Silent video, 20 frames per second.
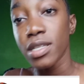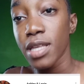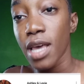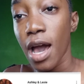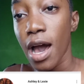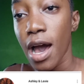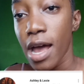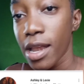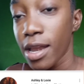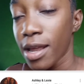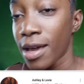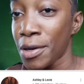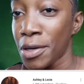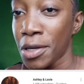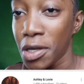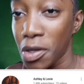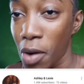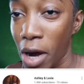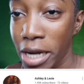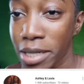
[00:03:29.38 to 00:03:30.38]
And
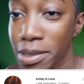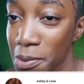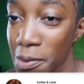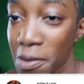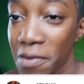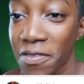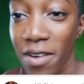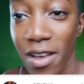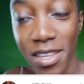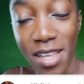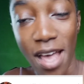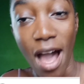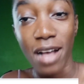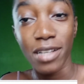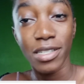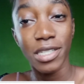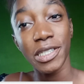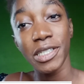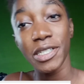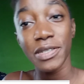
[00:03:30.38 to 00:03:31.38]
you are too afraid to
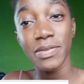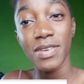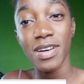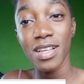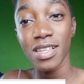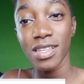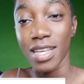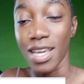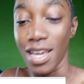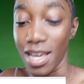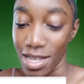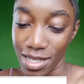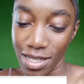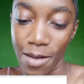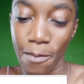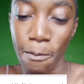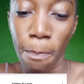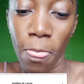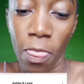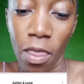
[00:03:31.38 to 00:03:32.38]
ask YouTubers is,
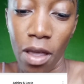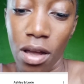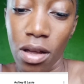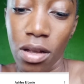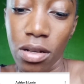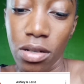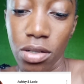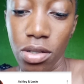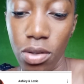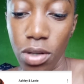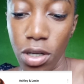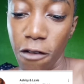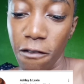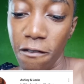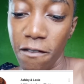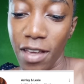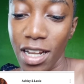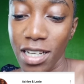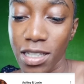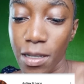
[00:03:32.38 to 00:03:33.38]
do you
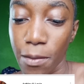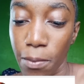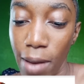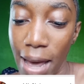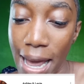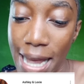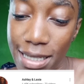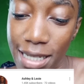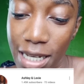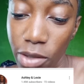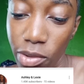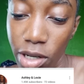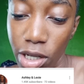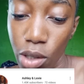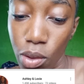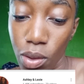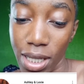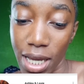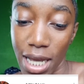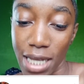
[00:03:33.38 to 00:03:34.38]
feel disappointed when you
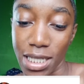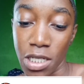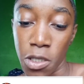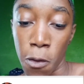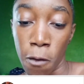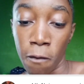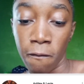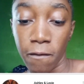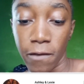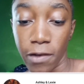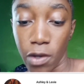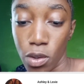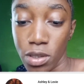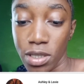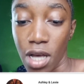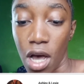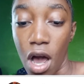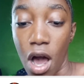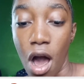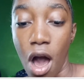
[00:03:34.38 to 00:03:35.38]
don't get enough views
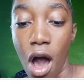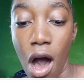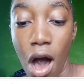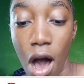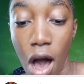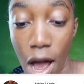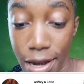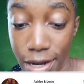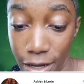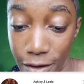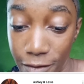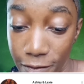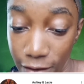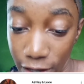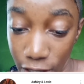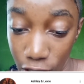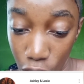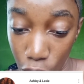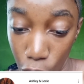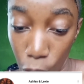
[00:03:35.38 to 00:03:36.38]
on a
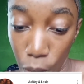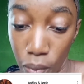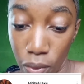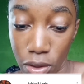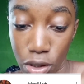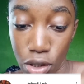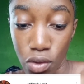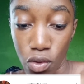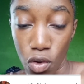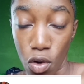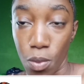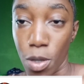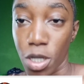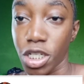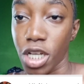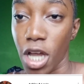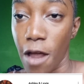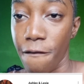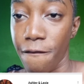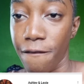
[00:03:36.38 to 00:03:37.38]
video you put so much
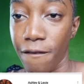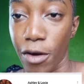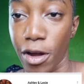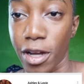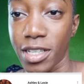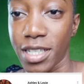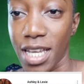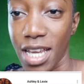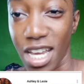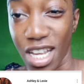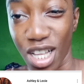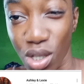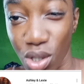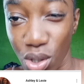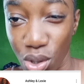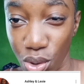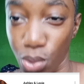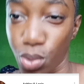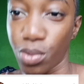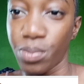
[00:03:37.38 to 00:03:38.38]
effort
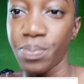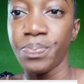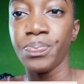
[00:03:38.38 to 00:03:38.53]
into?